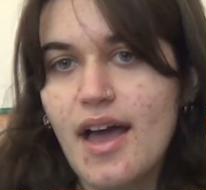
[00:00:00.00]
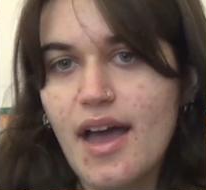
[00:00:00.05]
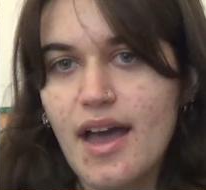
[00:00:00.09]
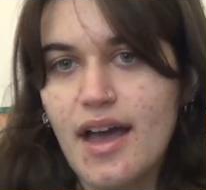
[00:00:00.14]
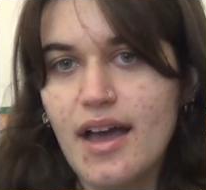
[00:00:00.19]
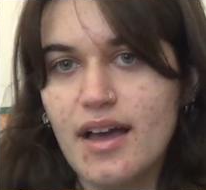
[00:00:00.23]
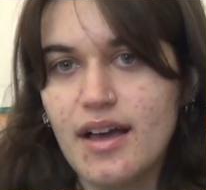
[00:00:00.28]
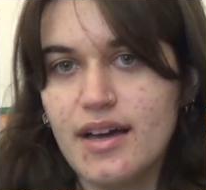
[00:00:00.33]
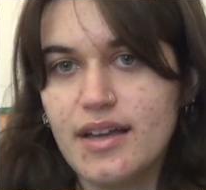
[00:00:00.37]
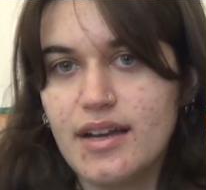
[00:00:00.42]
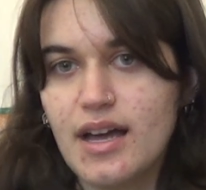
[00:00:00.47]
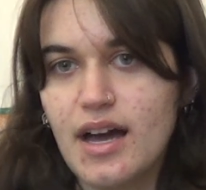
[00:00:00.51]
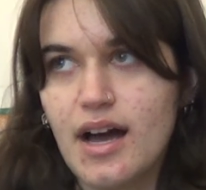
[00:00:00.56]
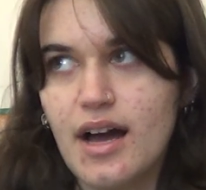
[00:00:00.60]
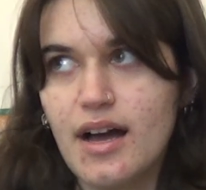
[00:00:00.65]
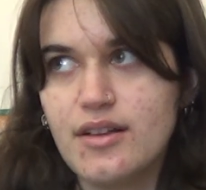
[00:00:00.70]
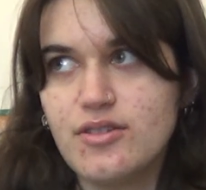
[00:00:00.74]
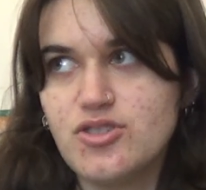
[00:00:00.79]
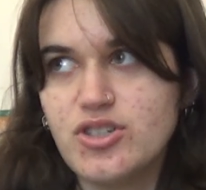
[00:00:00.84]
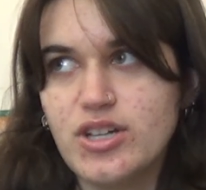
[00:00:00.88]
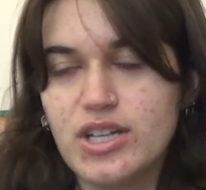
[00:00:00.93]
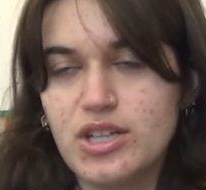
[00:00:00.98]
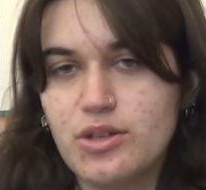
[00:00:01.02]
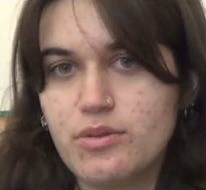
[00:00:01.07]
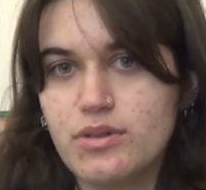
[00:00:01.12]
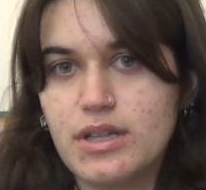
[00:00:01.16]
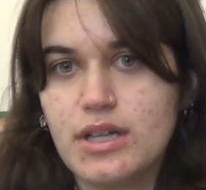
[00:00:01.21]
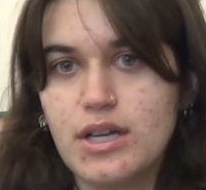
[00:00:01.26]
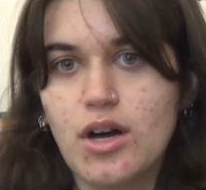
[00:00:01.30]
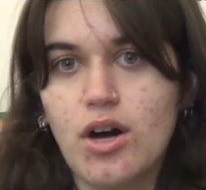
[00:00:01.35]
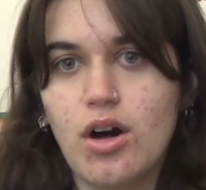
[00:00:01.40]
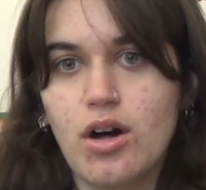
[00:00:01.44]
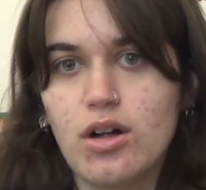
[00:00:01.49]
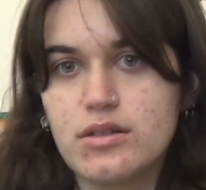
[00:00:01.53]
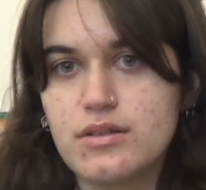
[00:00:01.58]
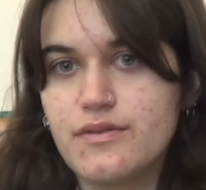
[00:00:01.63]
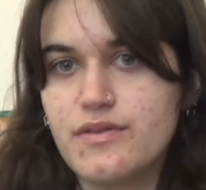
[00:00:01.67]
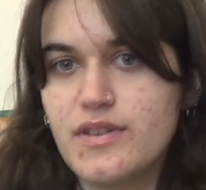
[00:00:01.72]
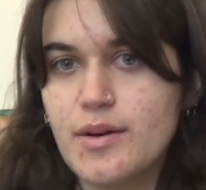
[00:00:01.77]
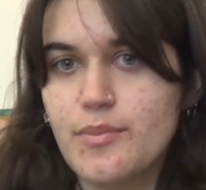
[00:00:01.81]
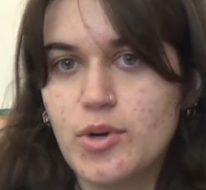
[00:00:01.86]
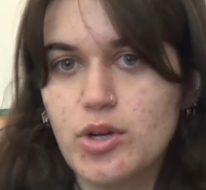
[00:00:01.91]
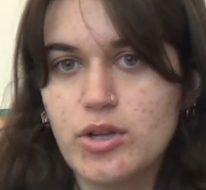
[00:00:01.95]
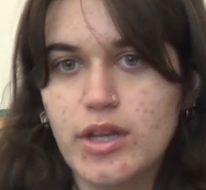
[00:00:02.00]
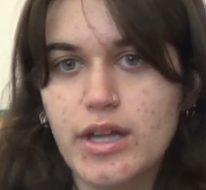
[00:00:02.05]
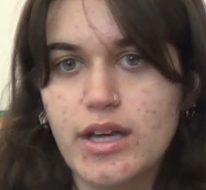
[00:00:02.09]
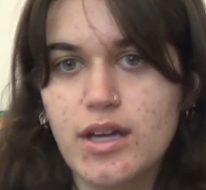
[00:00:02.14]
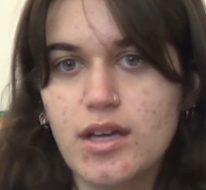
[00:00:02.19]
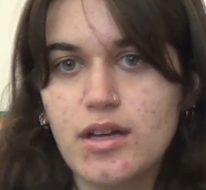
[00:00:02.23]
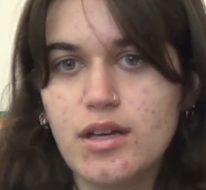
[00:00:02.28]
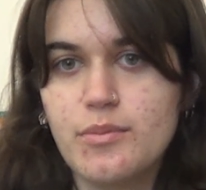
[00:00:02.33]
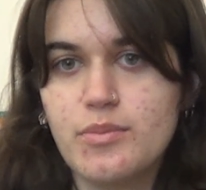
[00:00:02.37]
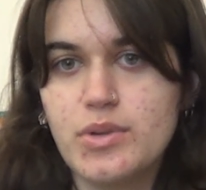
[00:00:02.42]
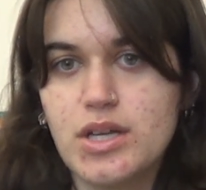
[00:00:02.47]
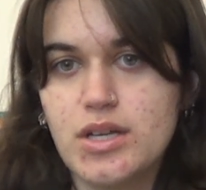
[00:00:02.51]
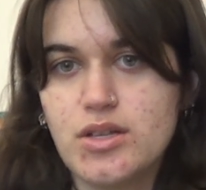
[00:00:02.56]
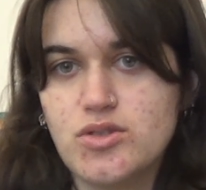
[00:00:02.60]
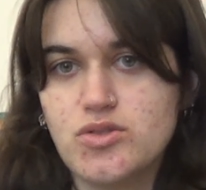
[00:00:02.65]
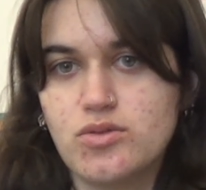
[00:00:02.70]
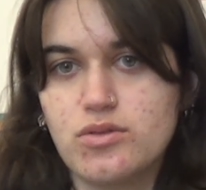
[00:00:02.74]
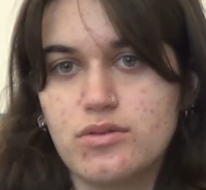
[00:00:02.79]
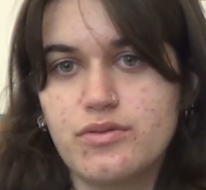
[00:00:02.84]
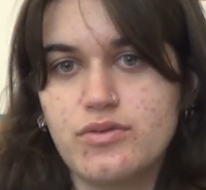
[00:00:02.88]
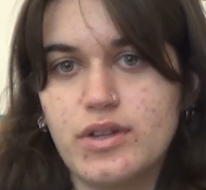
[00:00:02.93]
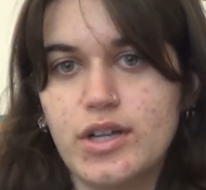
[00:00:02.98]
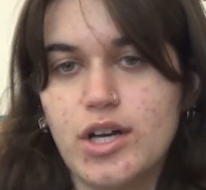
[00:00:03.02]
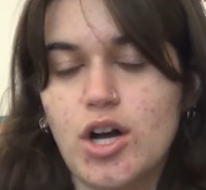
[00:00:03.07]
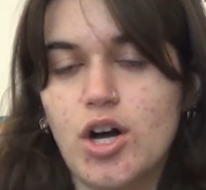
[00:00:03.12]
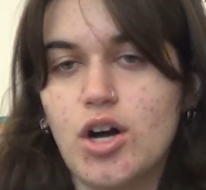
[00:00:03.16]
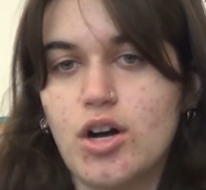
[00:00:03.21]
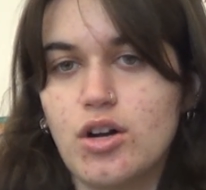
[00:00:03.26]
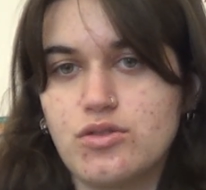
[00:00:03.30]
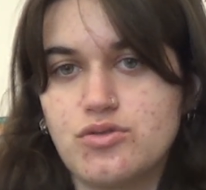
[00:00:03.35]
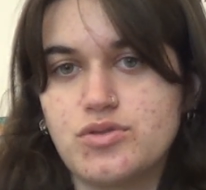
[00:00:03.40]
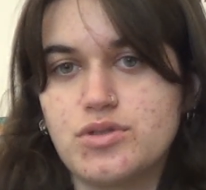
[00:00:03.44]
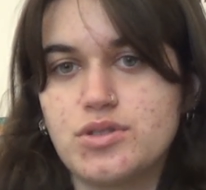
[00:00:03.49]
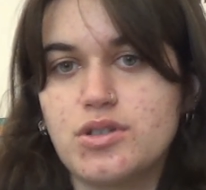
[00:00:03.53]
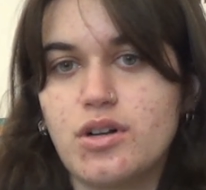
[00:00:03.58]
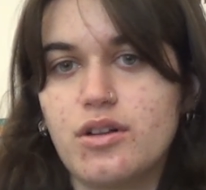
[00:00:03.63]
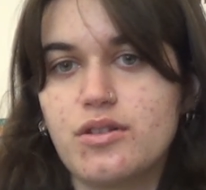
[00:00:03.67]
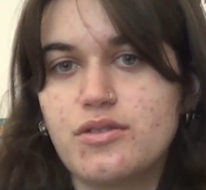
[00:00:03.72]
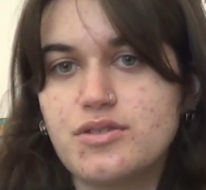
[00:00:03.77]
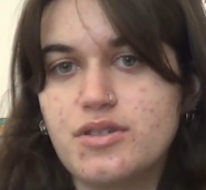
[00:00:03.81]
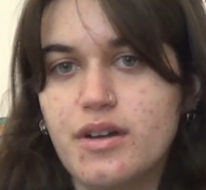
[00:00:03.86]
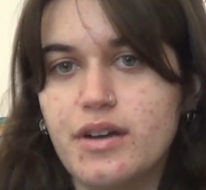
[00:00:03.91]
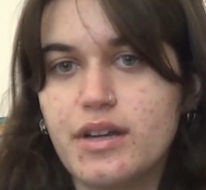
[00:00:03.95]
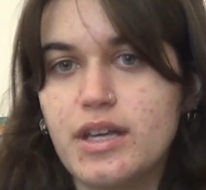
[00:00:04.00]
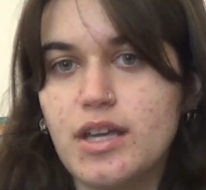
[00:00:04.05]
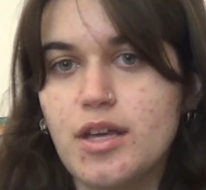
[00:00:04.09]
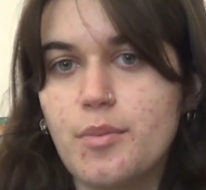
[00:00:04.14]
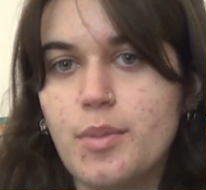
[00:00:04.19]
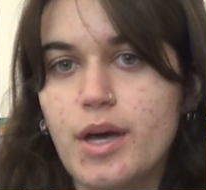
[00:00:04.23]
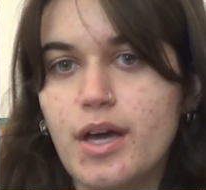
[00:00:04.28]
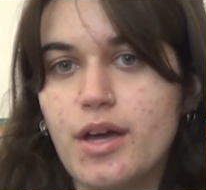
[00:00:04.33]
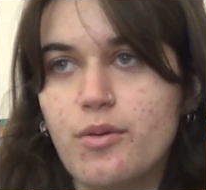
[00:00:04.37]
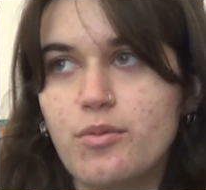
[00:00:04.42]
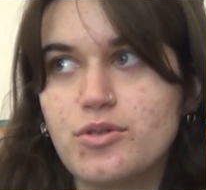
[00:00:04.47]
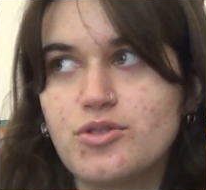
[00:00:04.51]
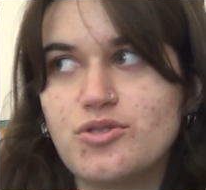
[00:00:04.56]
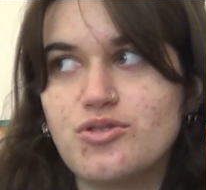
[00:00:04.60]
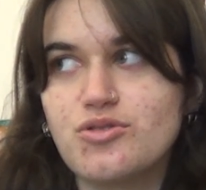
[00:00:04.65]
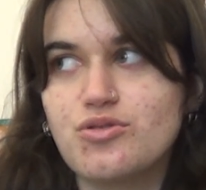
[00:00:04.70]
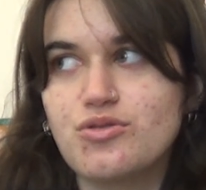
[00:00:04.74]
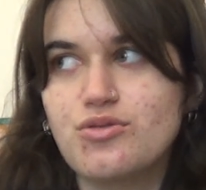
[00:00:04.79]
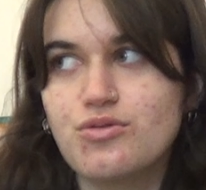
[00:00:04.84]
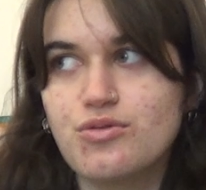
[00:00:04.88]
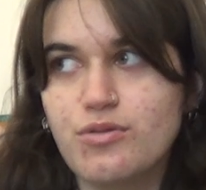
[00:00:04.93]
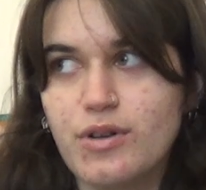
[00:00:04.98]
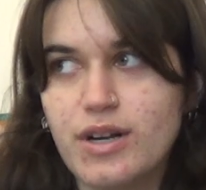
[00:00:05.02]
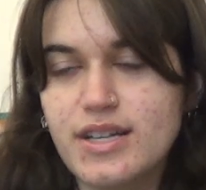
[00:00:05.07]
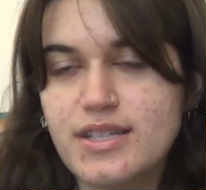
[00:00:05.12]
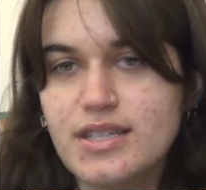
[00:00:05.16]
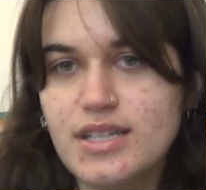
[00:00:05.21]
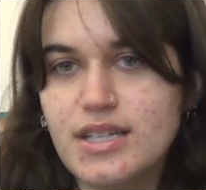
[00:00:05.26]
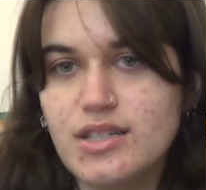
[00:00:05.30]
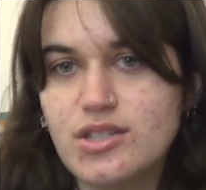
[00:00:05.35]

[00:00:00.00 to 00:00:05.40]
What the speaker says: And genuinely all of them are like being sold for like $100 on eBay, which is crazy.